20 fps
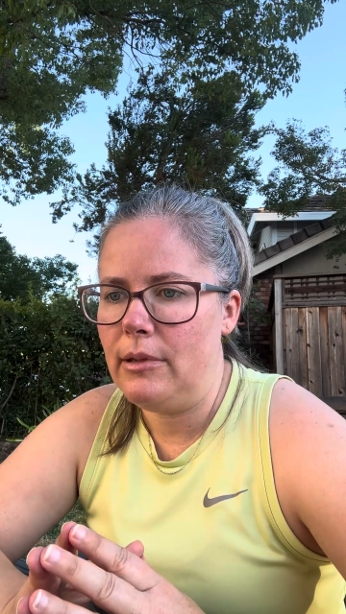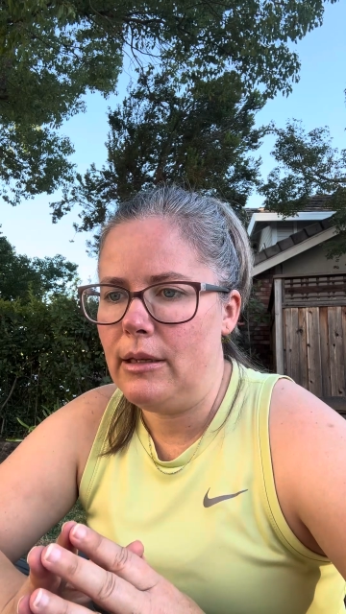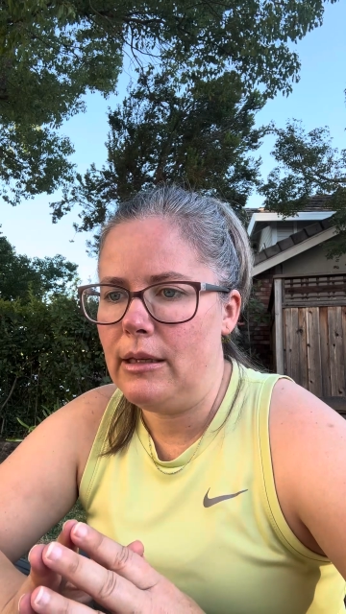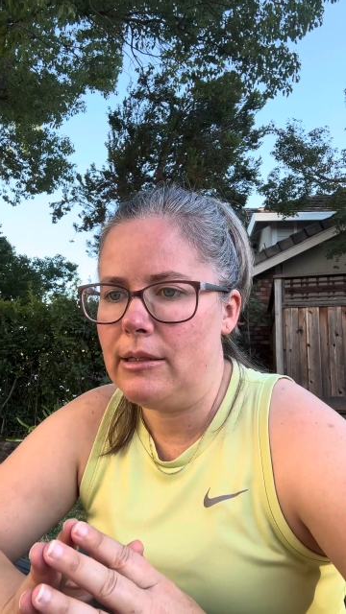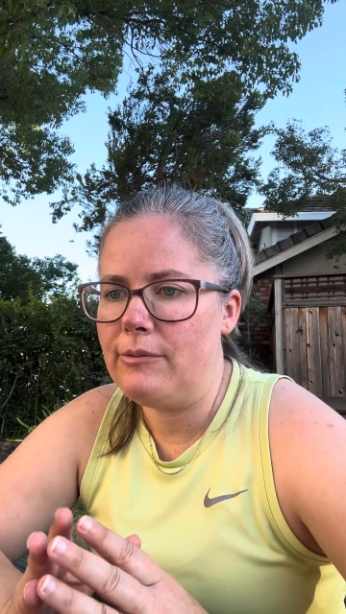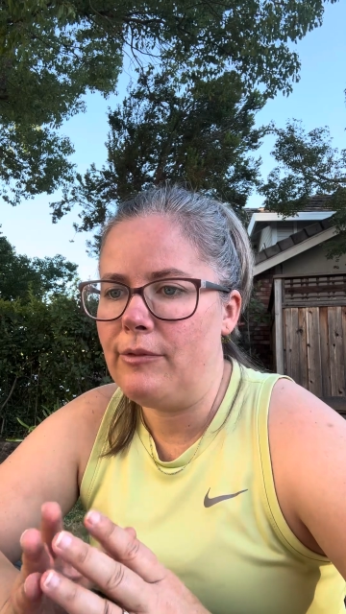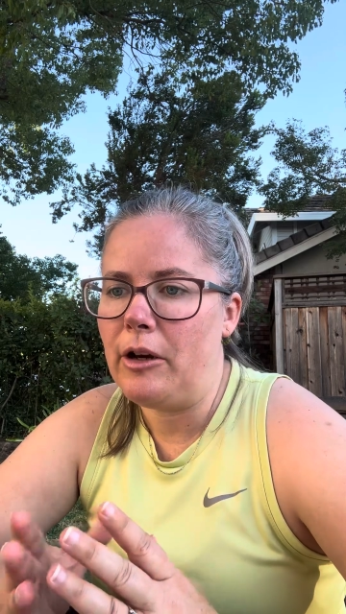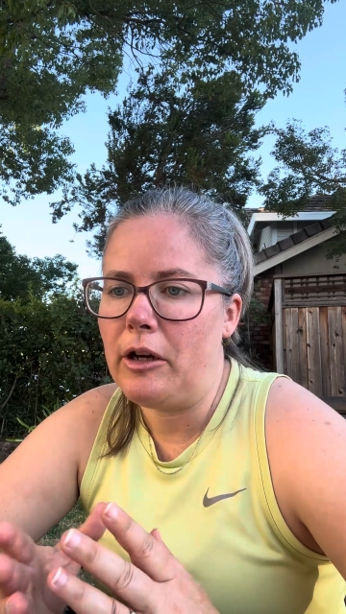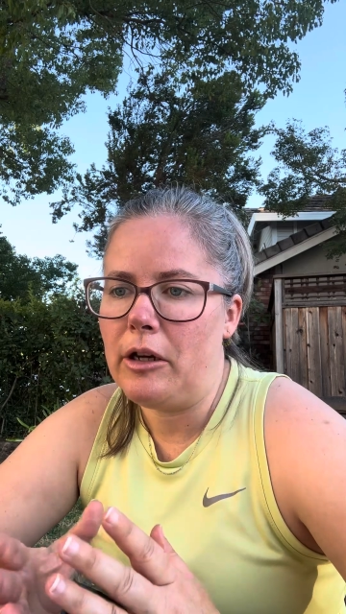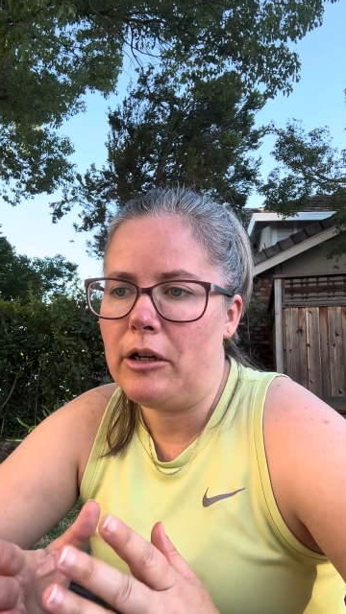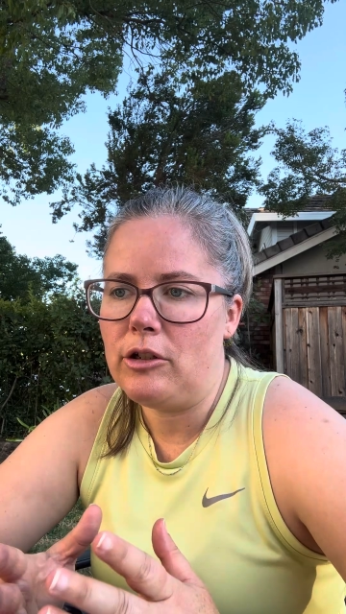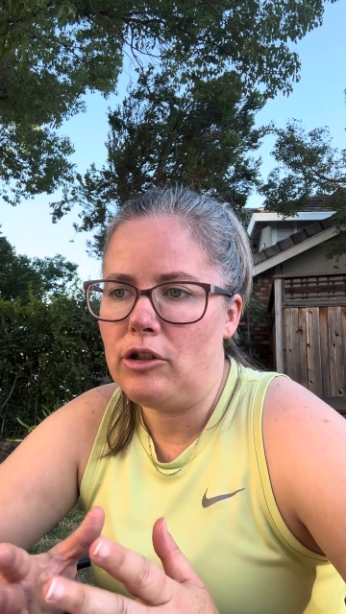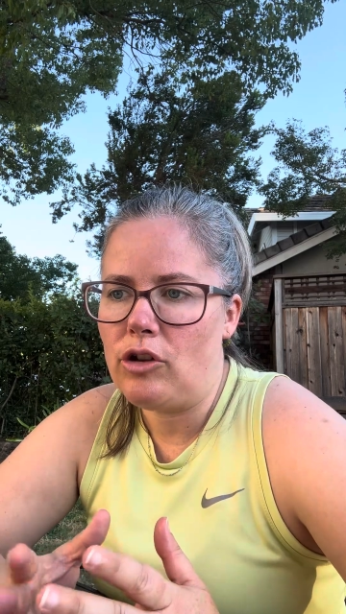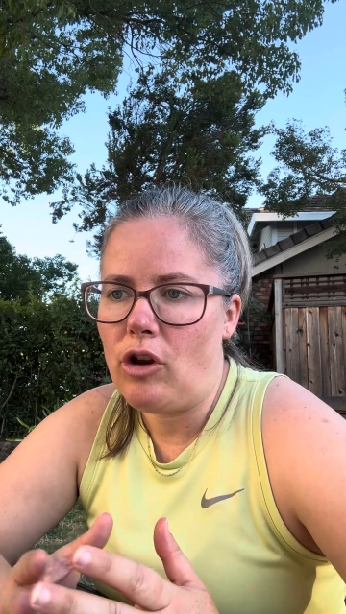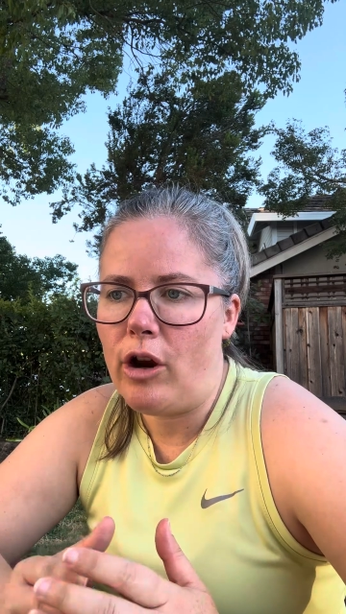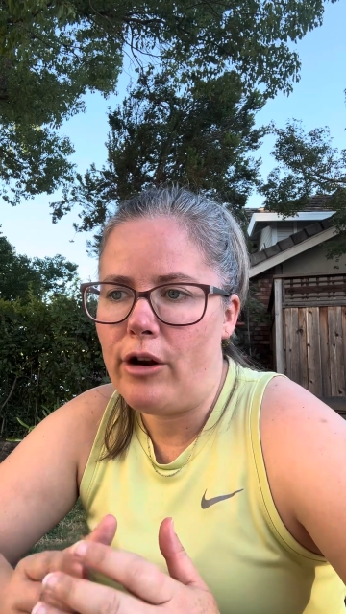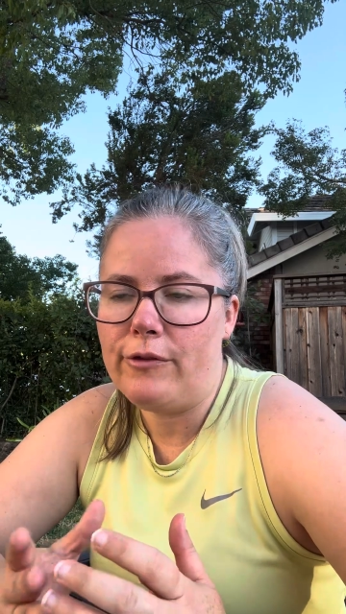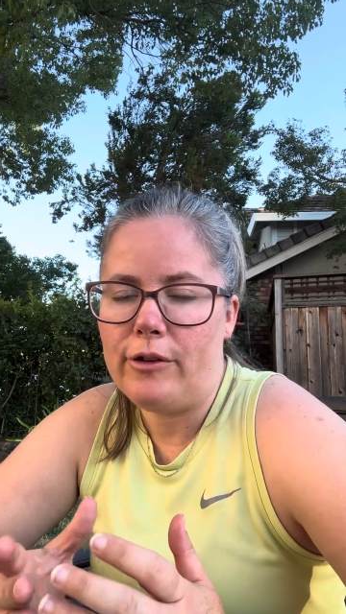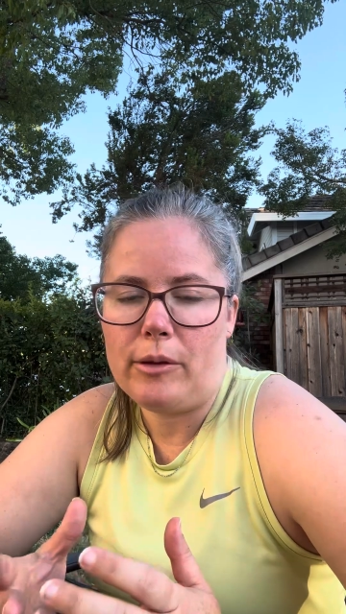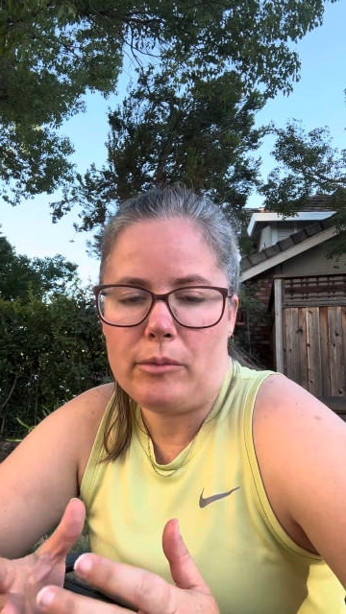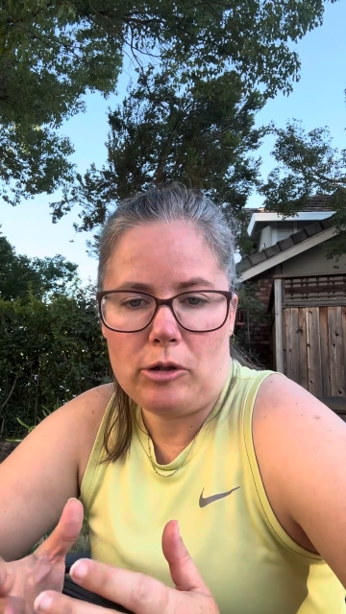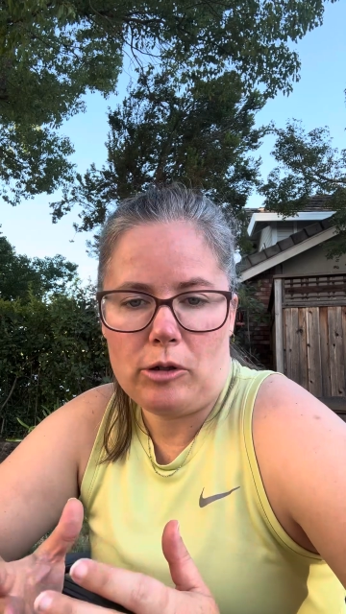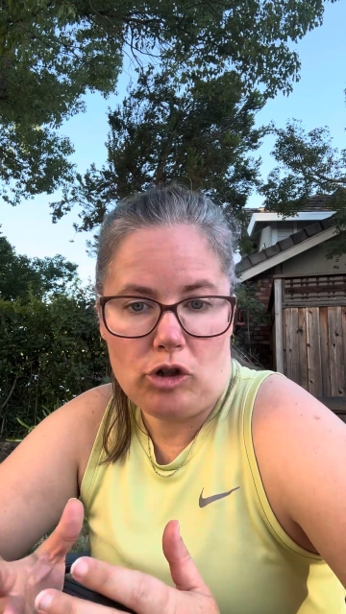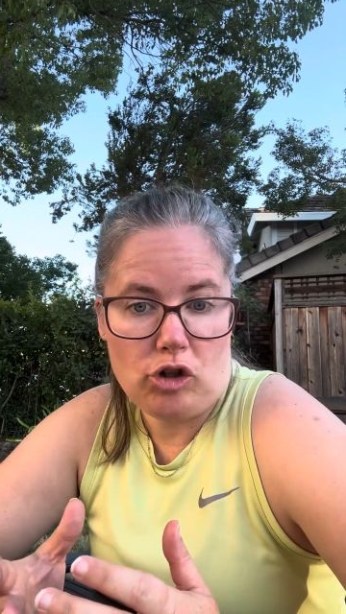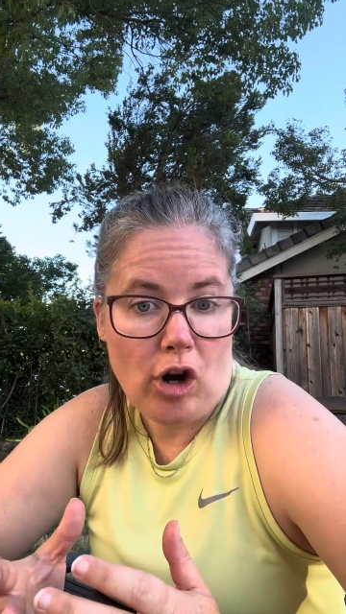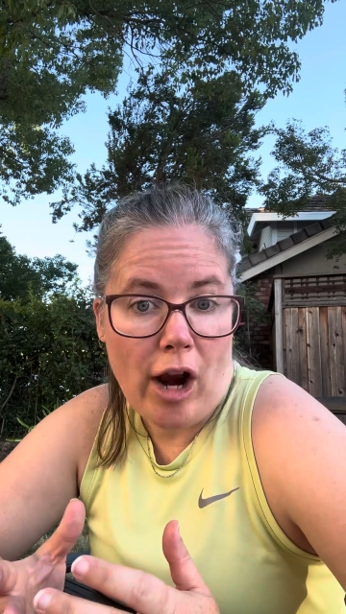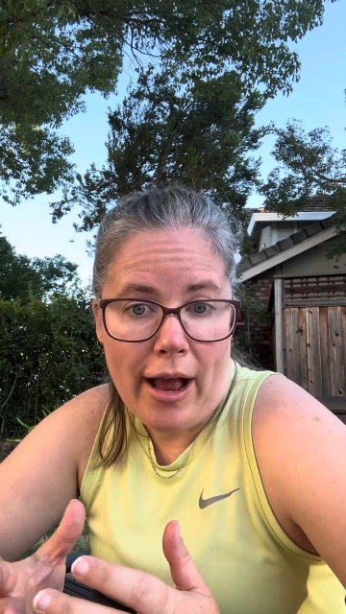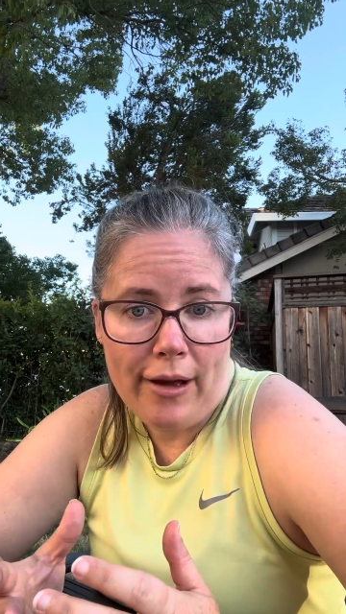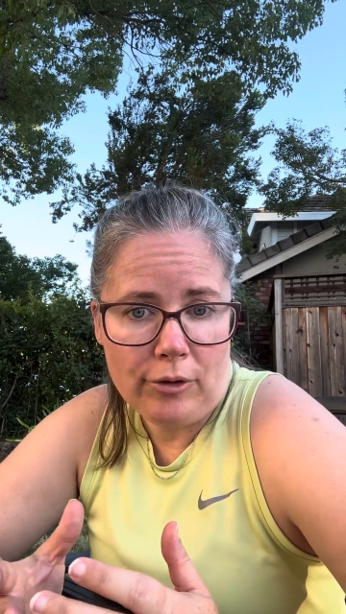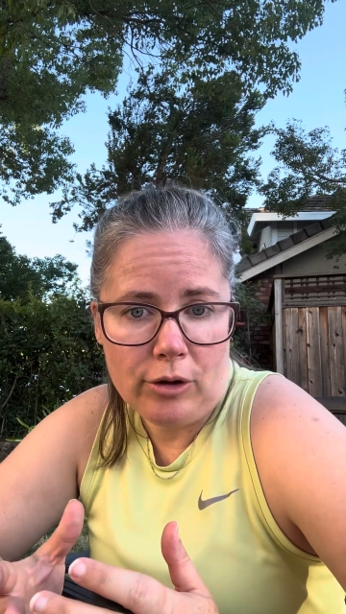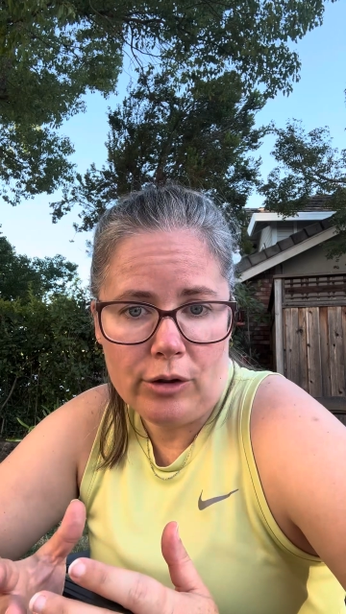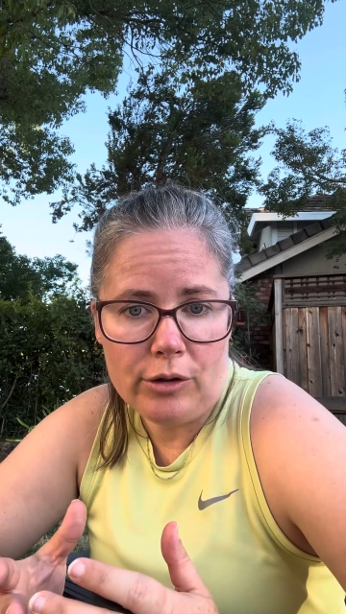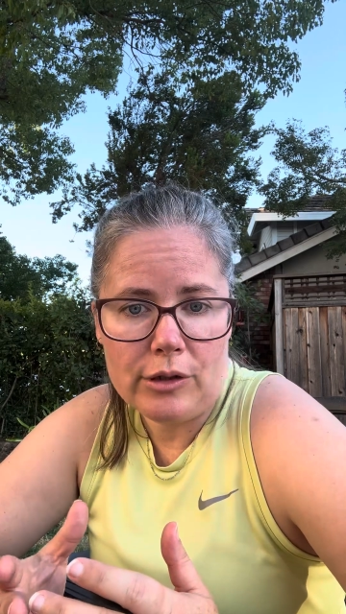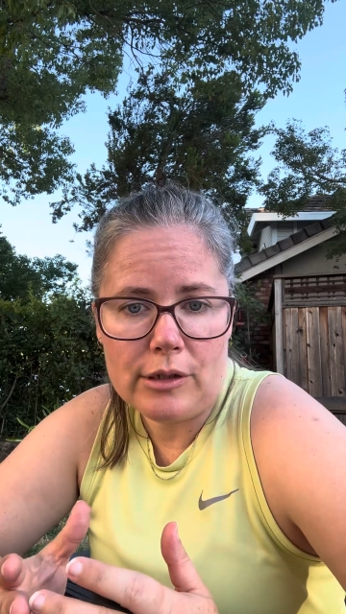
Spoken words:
it's very hard for them to travel